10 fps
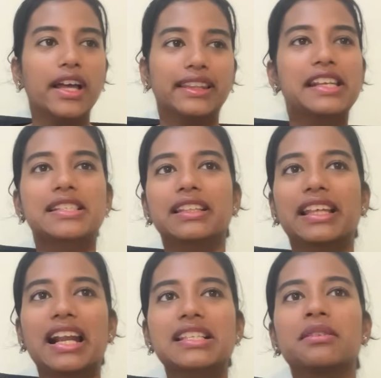
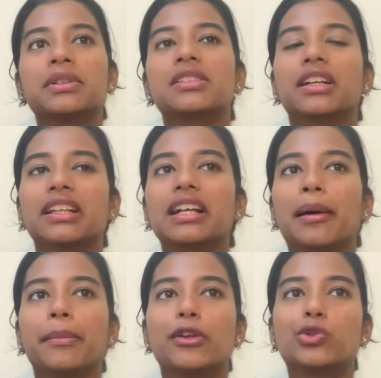there are some certain
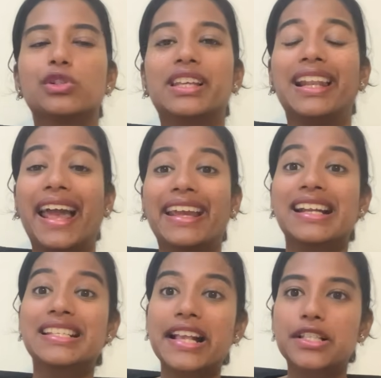companies you'll see lying
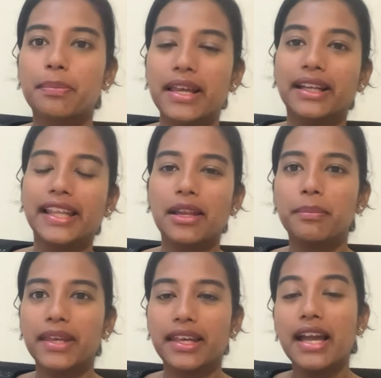at 6p,
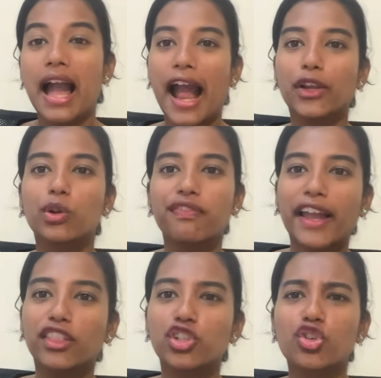10p, and you'll
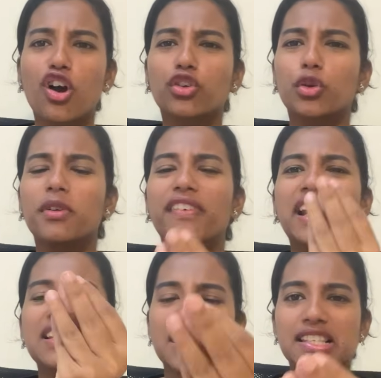find the stock to be
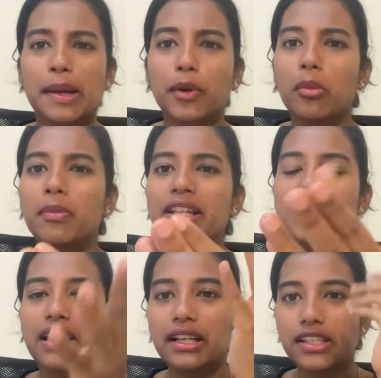very sasta, probably in
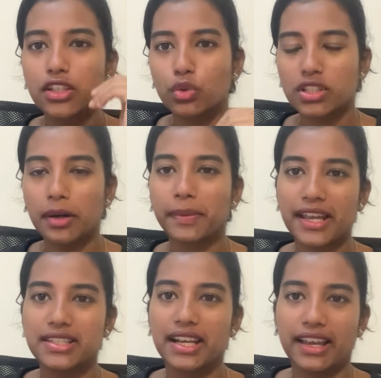single digit uska
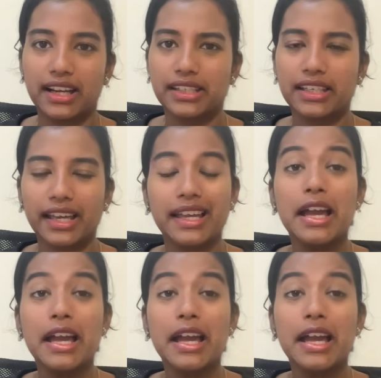price rahega, theek hai.